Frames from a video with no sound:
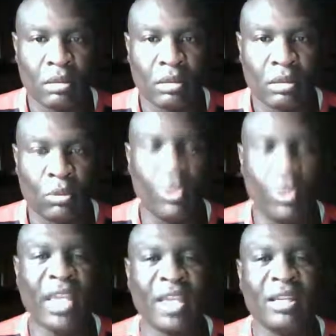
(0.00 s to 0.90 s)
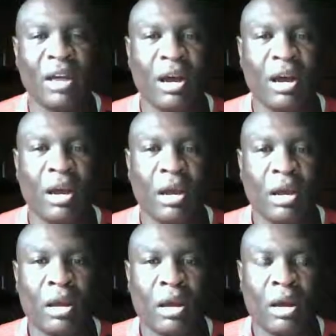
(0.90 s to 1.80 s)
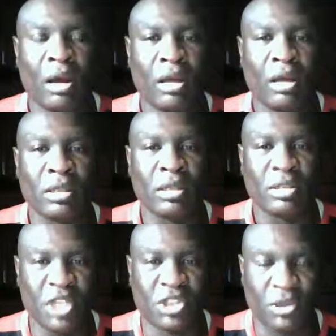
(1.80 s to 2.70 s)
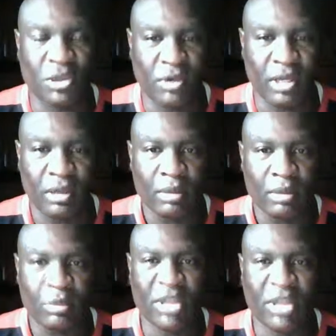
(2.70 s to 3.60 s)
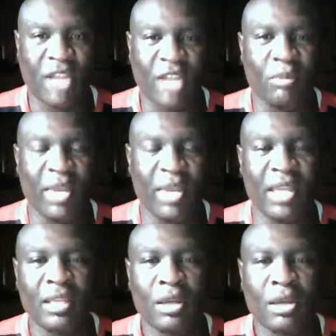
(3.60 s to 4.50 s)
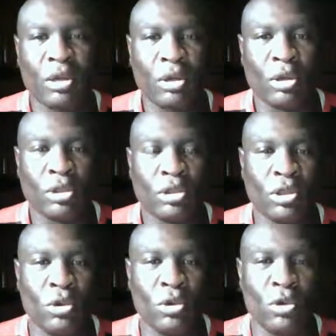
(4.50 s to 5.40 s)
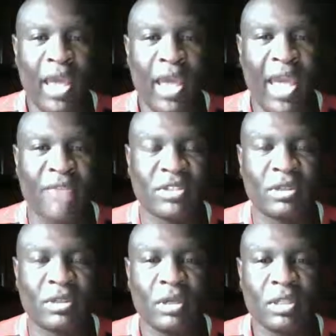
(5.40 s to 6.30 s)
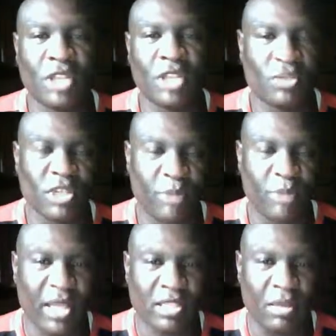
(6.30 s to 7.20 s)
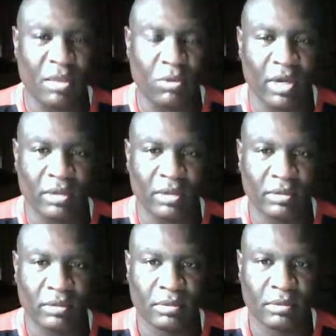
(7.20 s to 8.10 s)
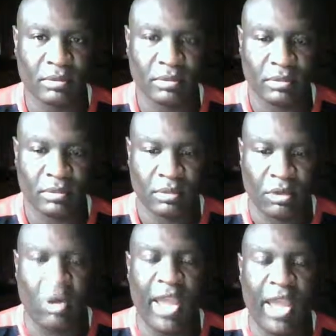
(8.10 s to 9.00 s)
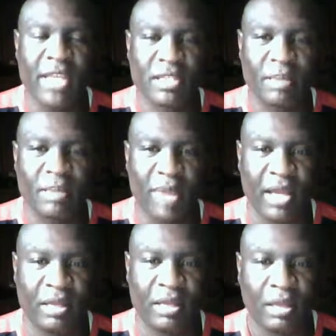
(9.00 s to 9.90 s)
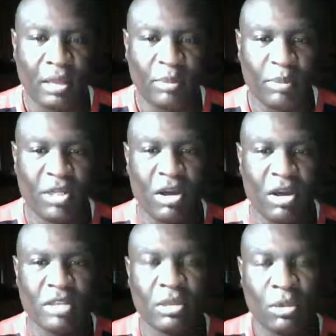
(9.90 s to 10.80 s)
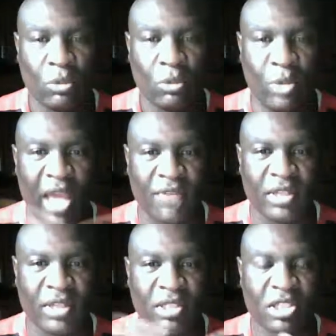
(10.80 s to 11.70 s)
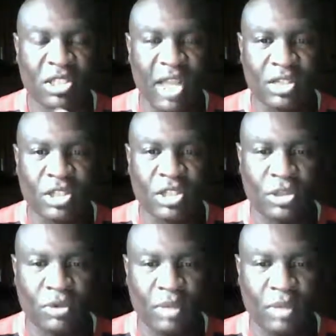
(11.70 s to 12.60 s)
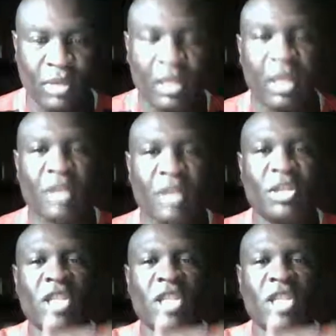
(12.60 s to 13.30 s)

We can disagree, but that don't mean you have to disrespect someone or hate somebody because we have a slight disagreement. This